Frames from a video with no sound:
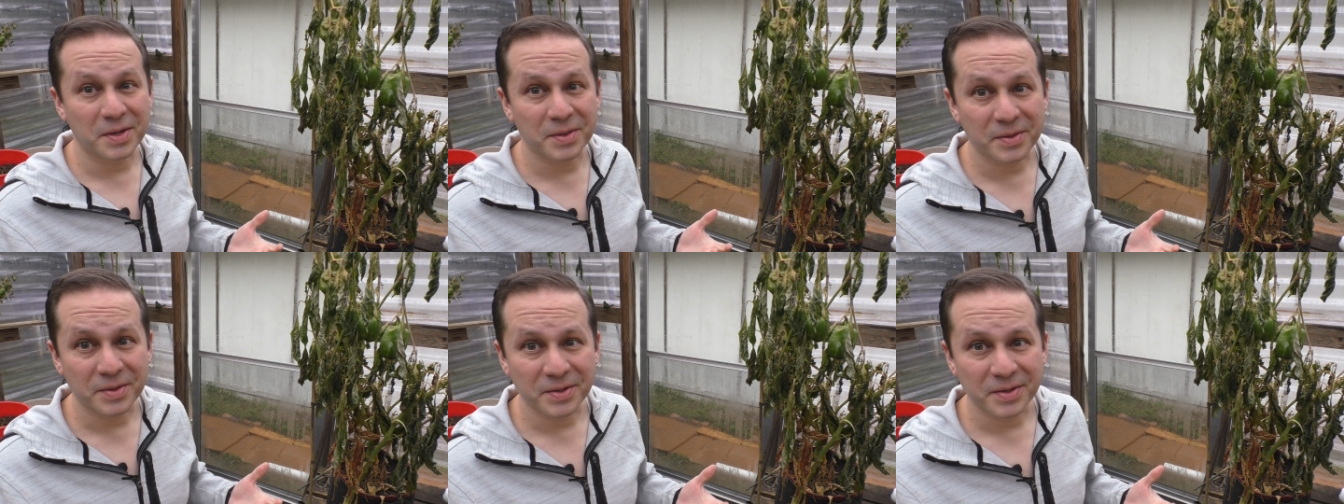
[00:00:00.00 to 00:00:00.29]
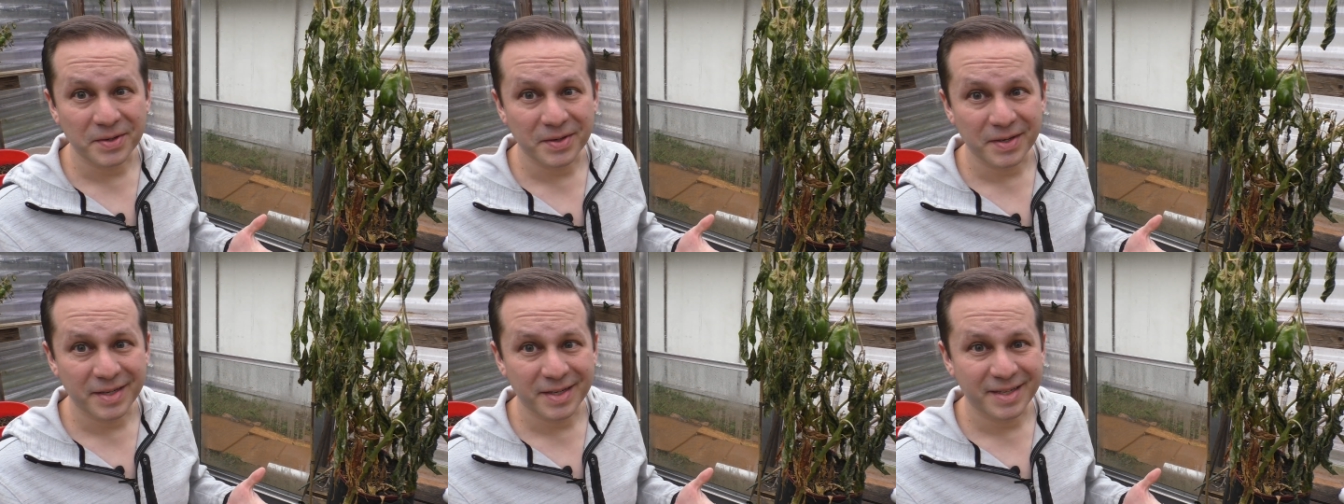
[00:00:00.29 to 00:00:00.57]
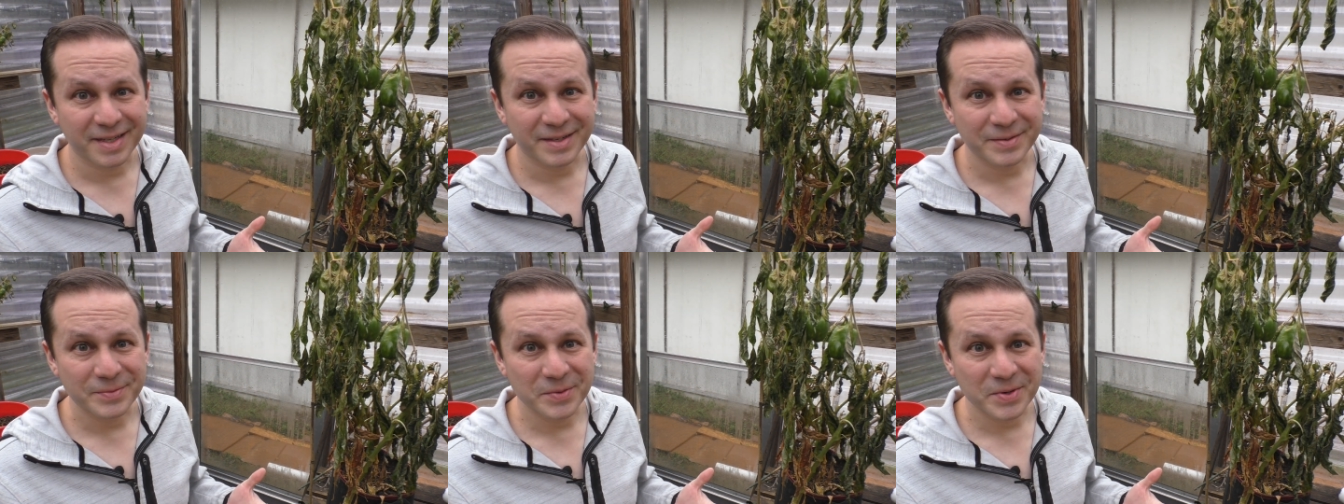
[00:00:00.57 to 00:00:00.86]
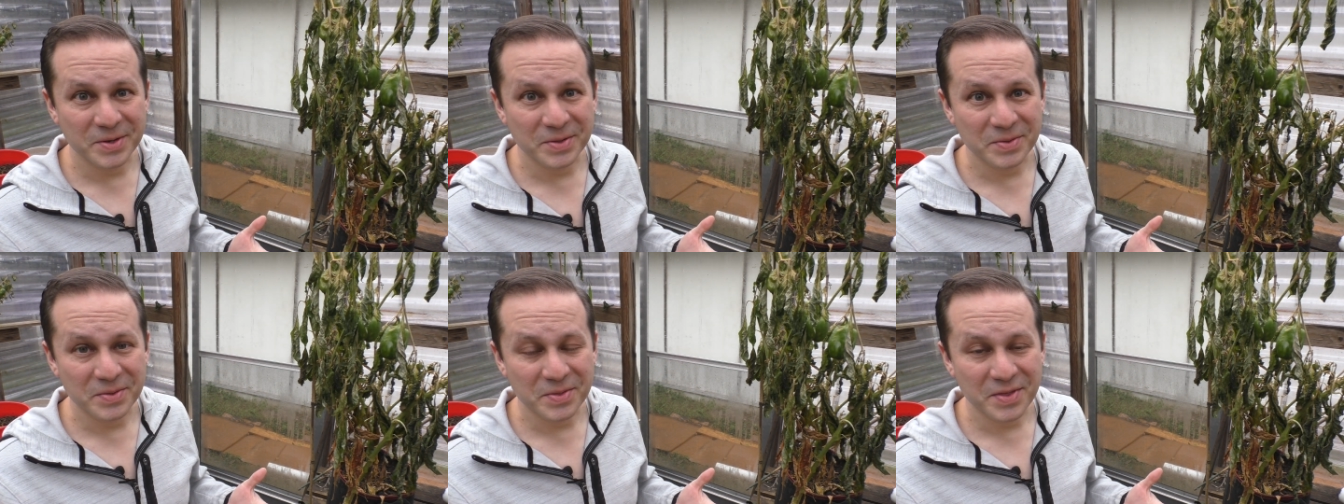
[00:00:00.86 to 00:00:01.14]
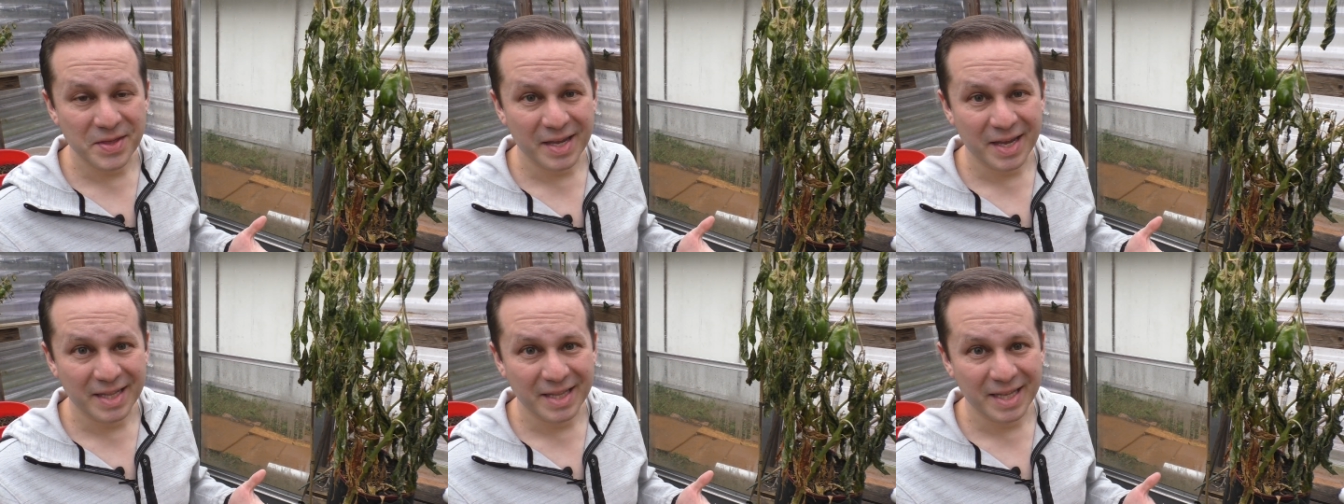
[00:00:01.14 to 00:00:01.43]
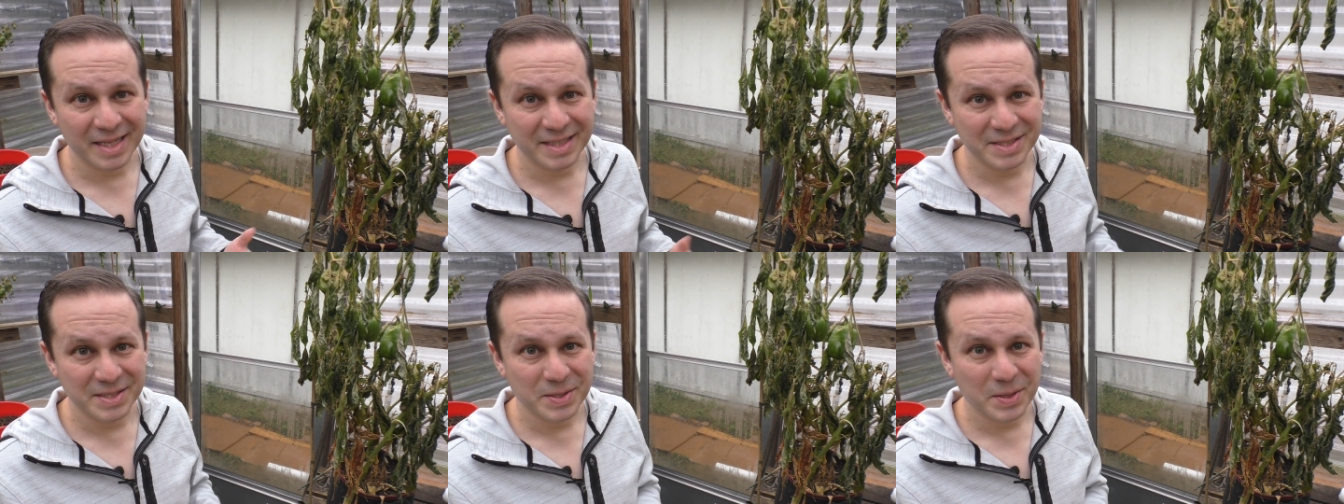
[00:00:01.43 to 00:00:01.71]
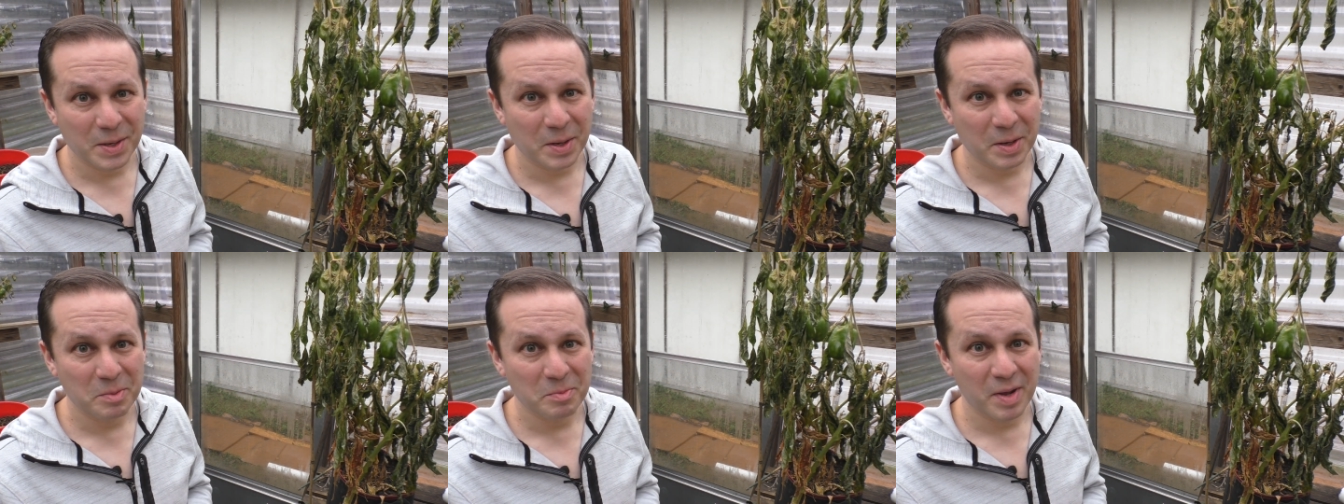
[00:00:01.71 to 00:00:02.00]
other thing I'd like to
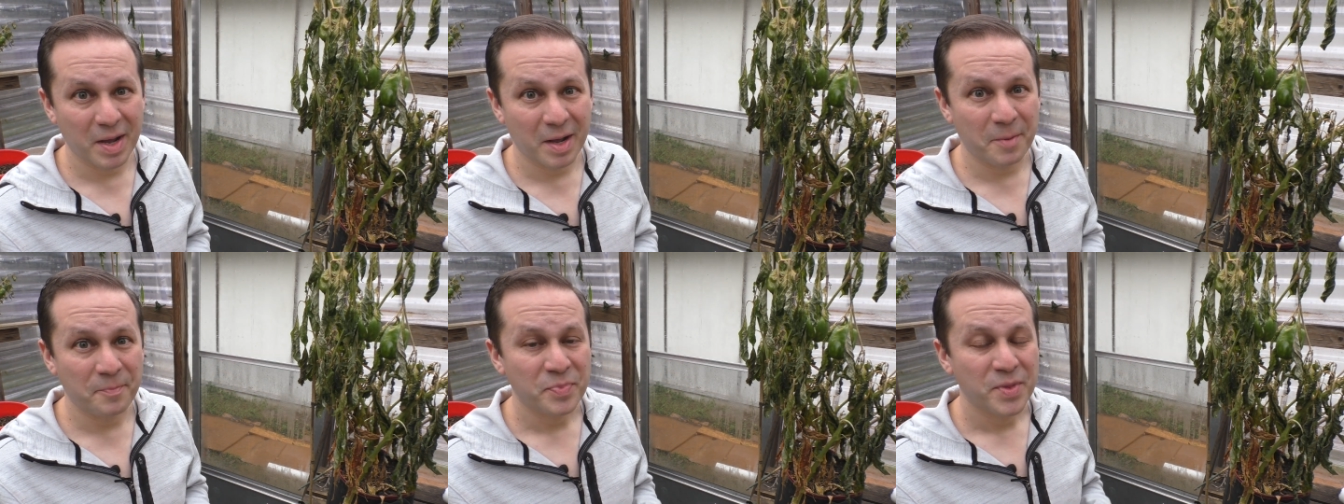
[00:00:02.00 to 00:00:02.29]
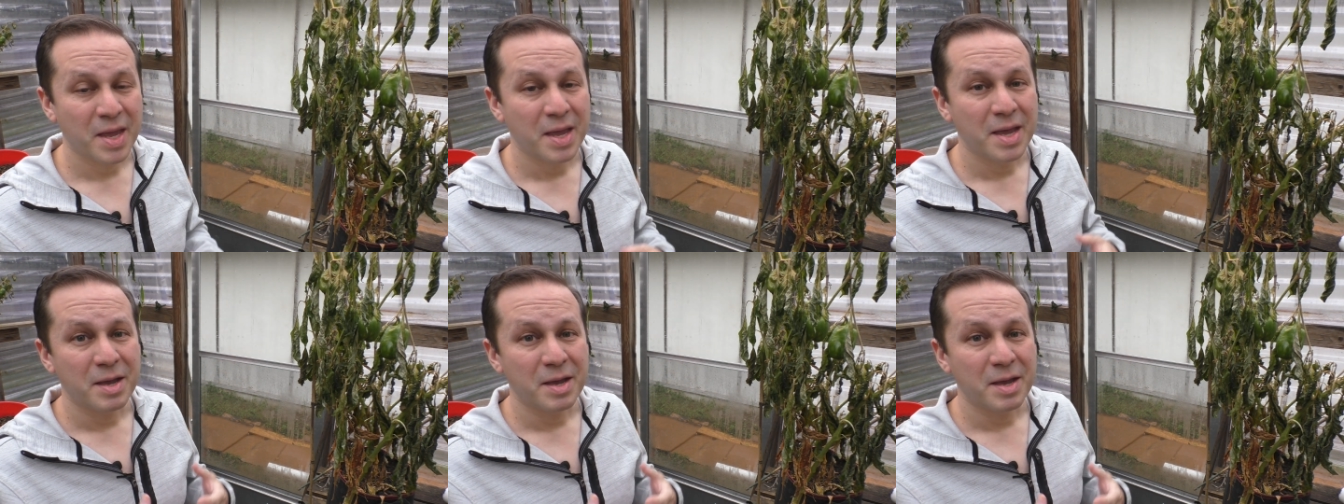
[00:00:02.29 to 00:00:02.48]
talk about.